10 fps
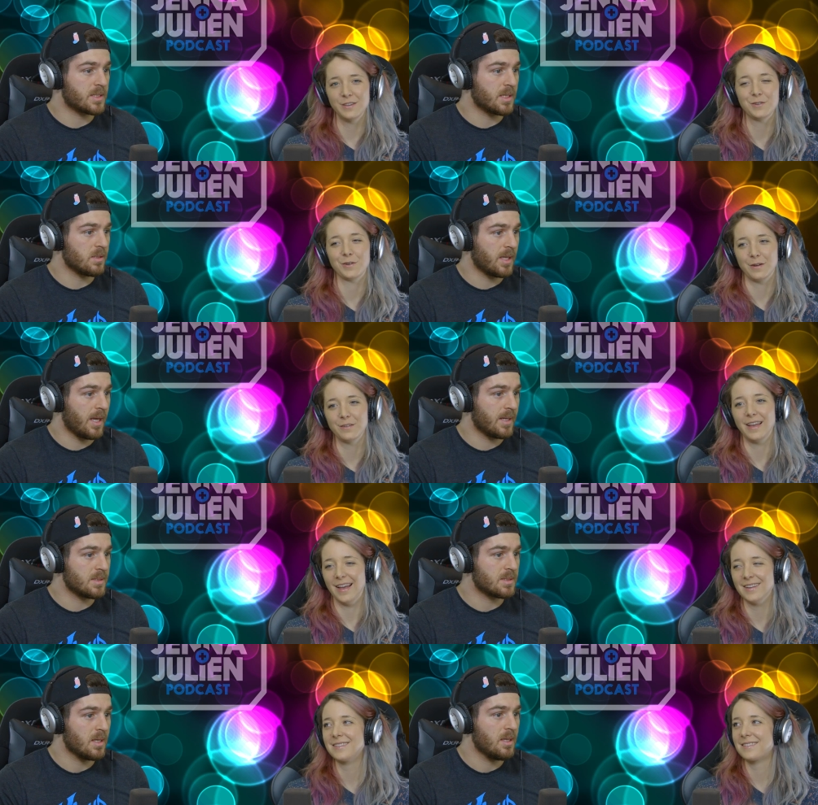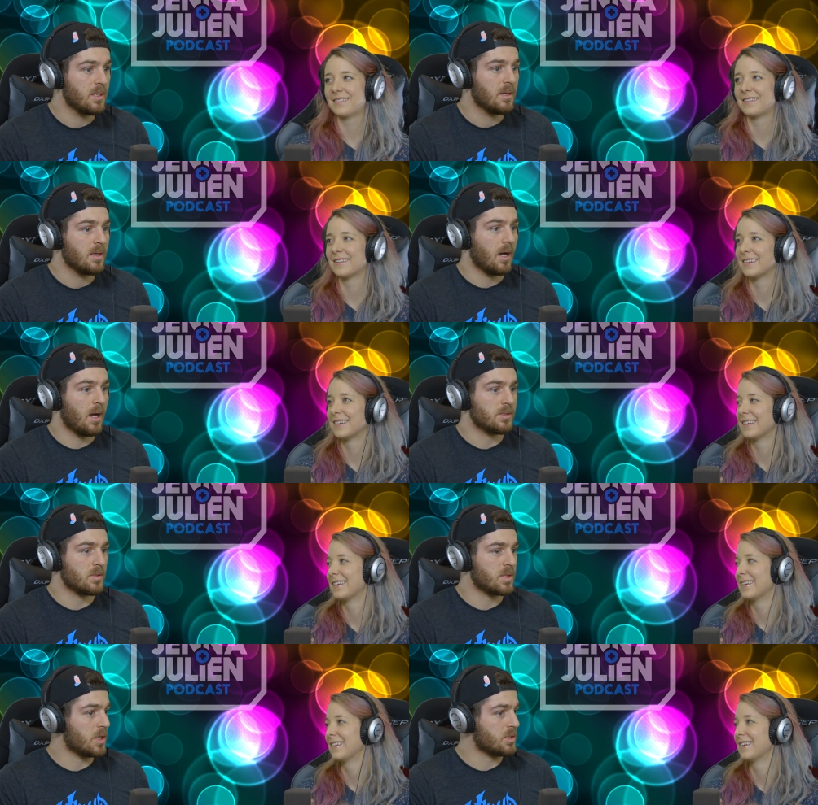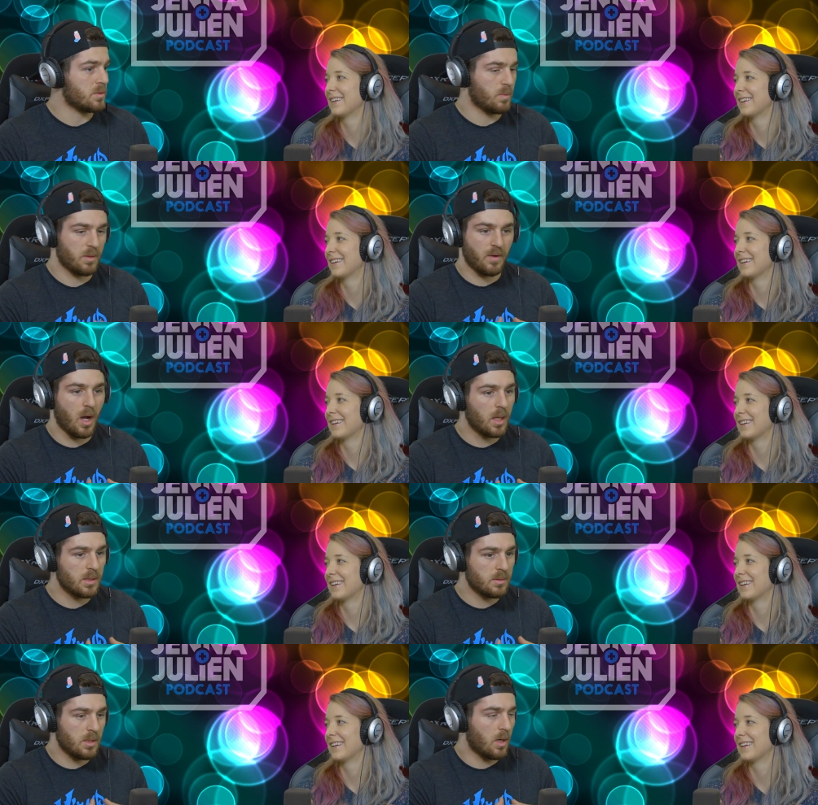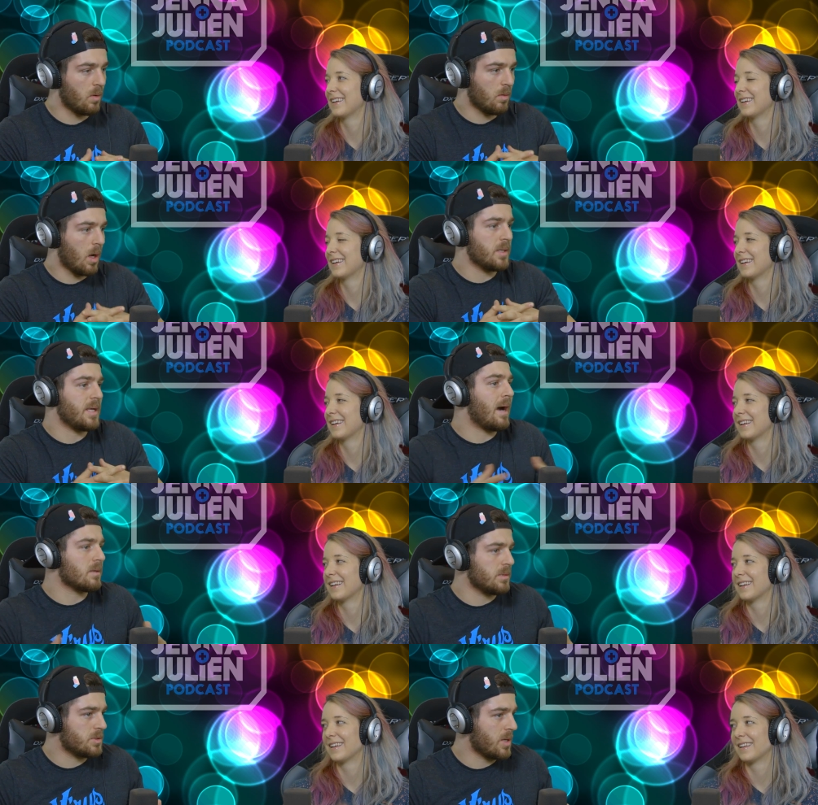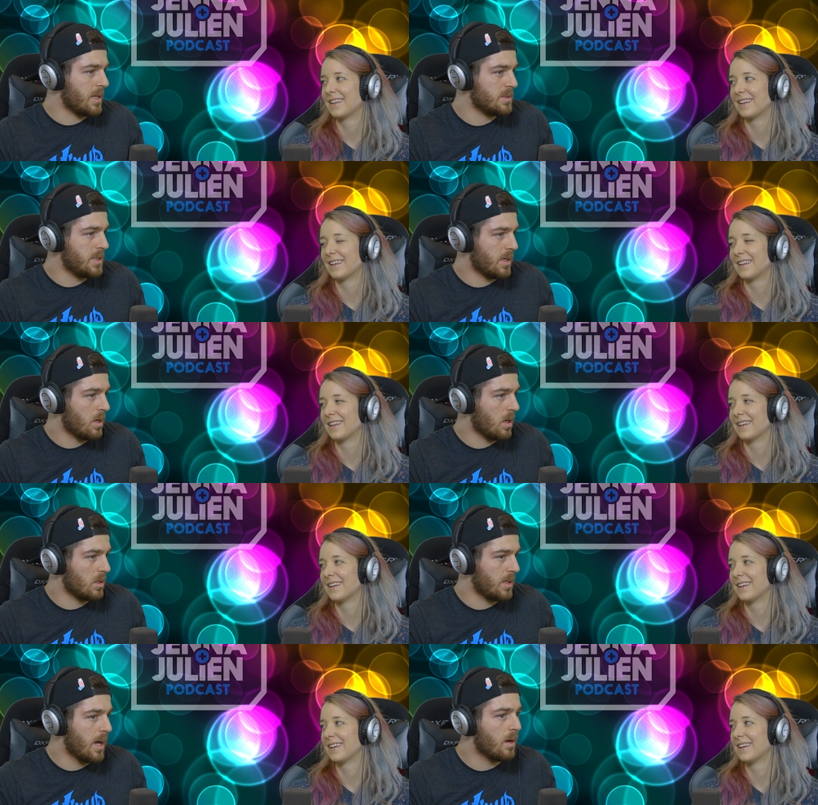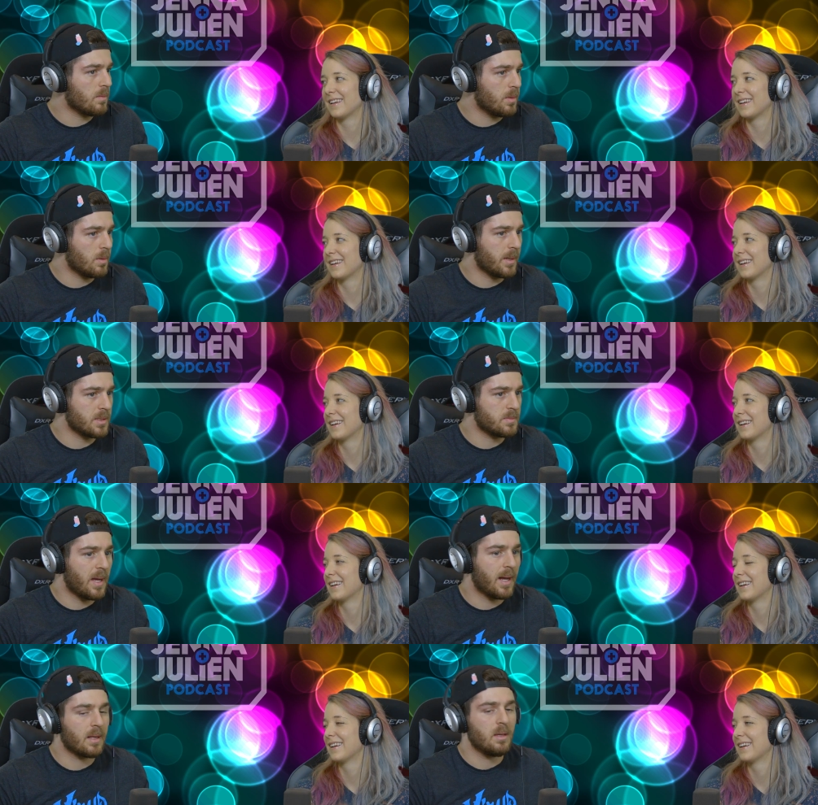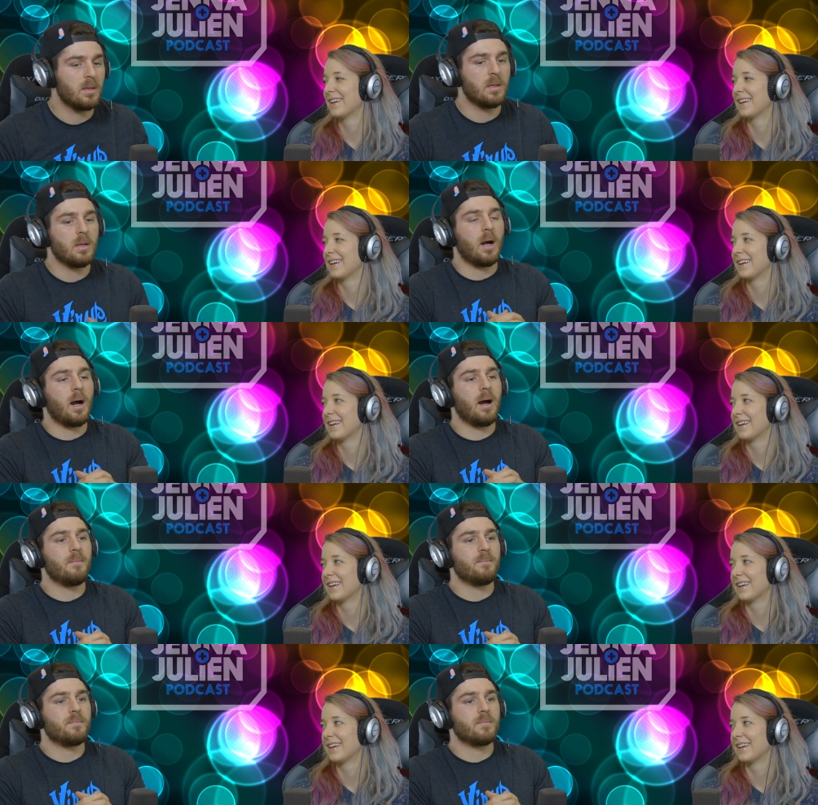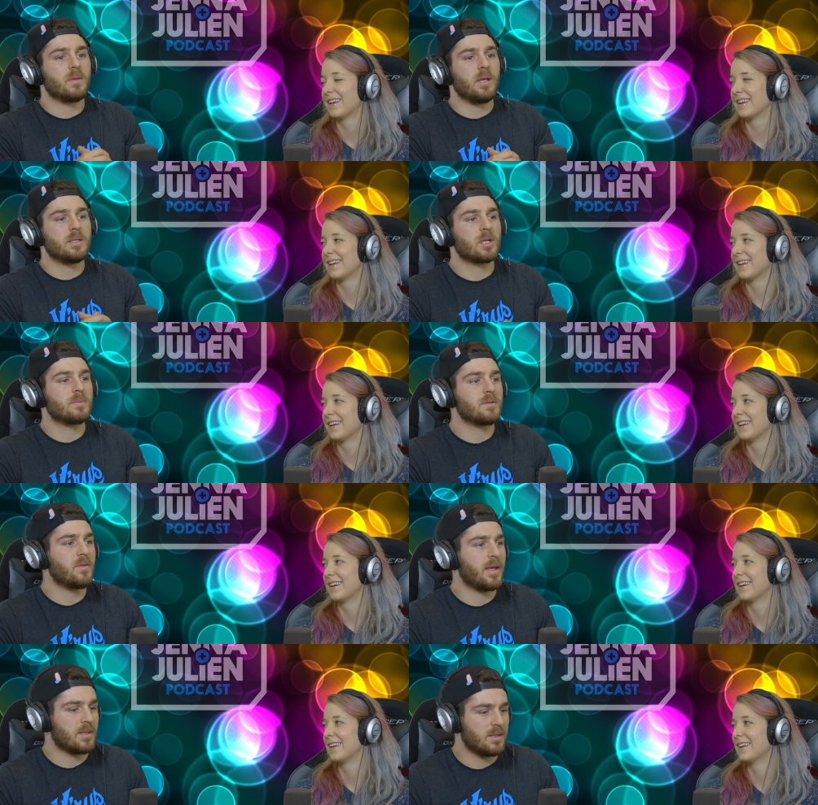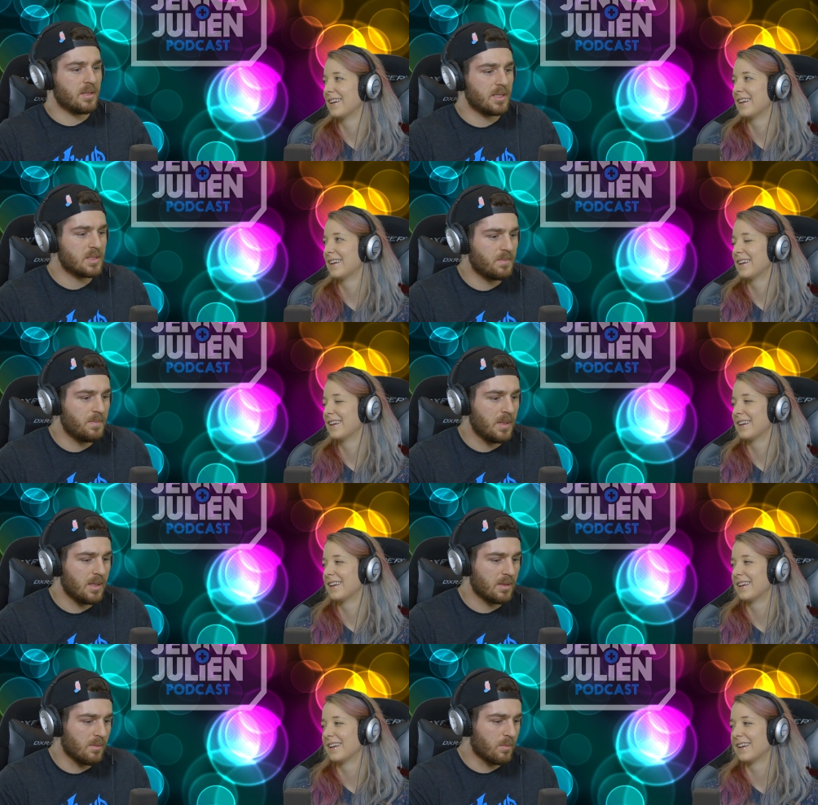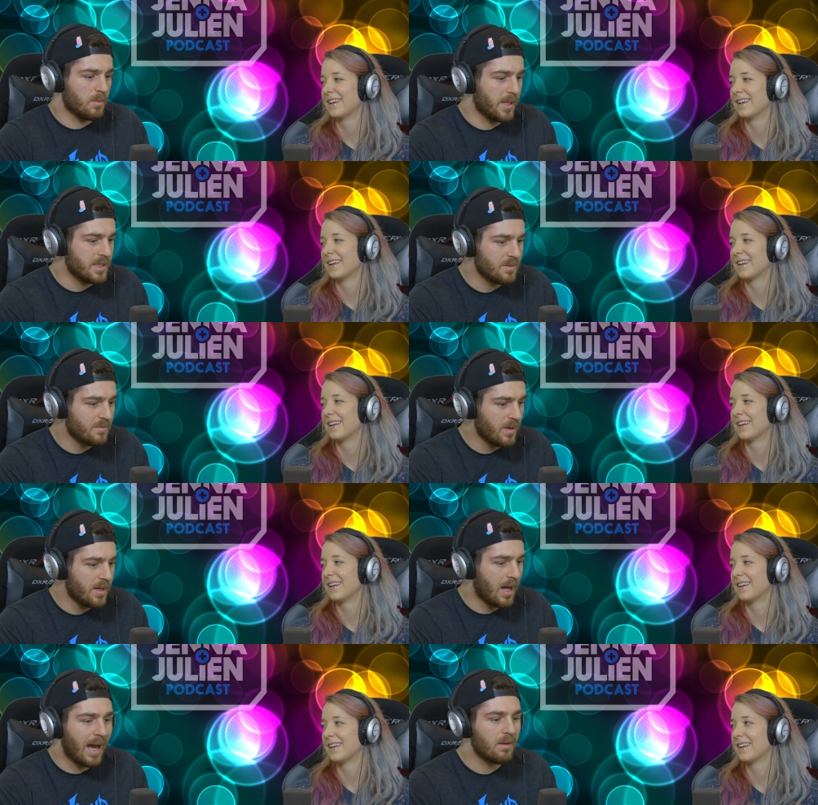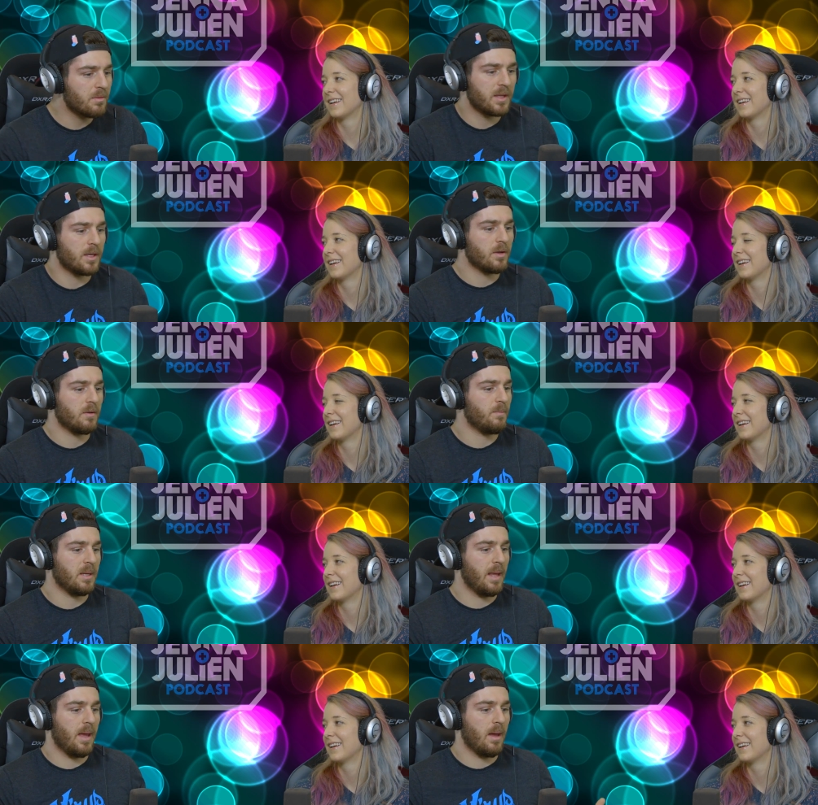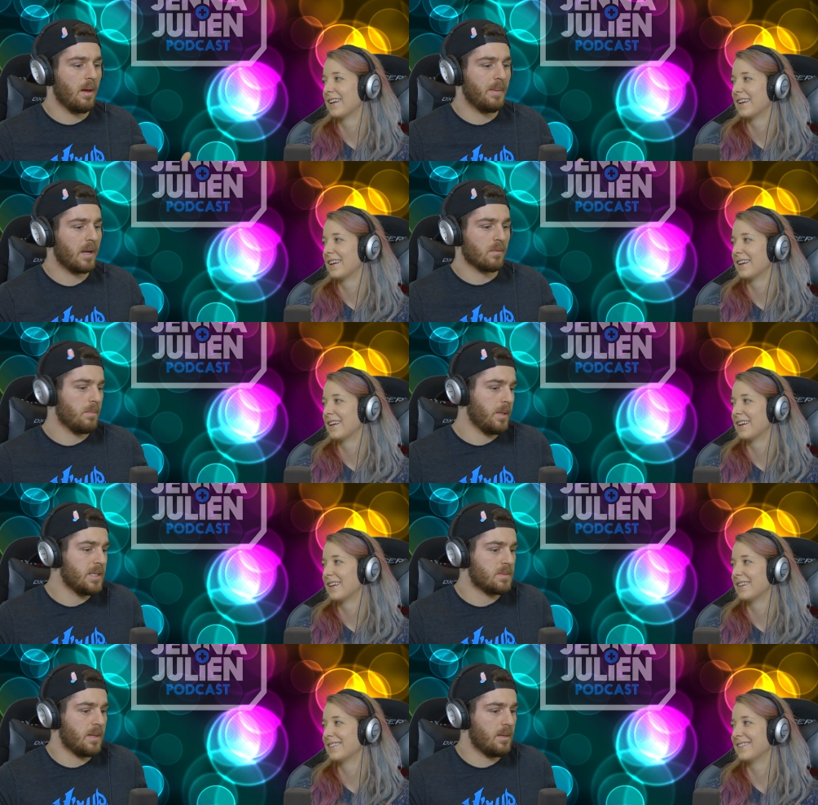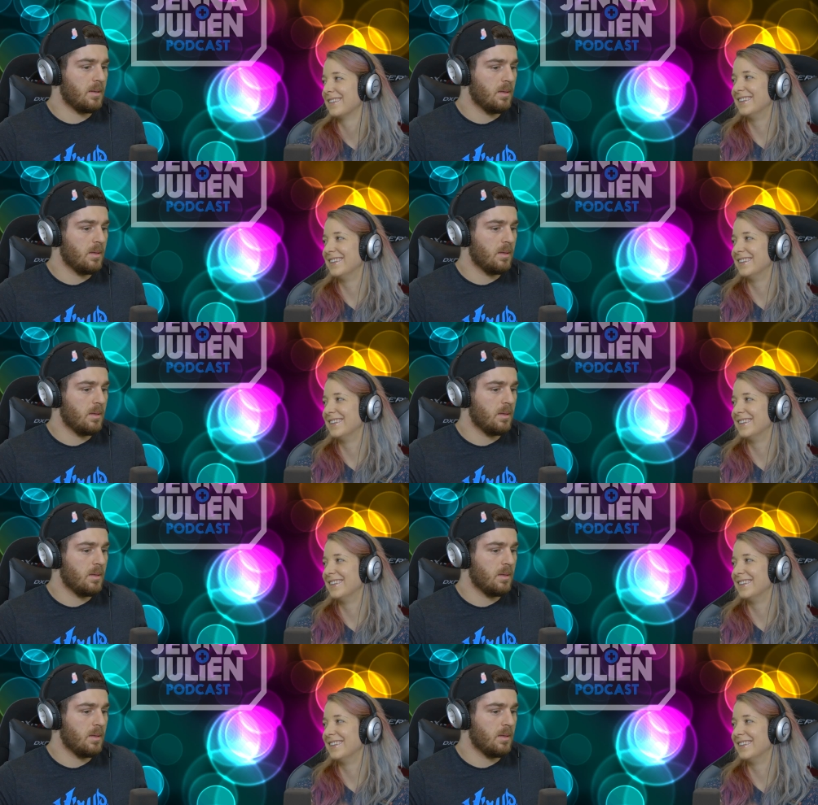Speaker 1: skilled hands. Yes. Dos Anjos would have, undoubtedly tried to take Conor down, put him on his back. In terms of like this being the replacement fight, I don't think it could have been a better replacement.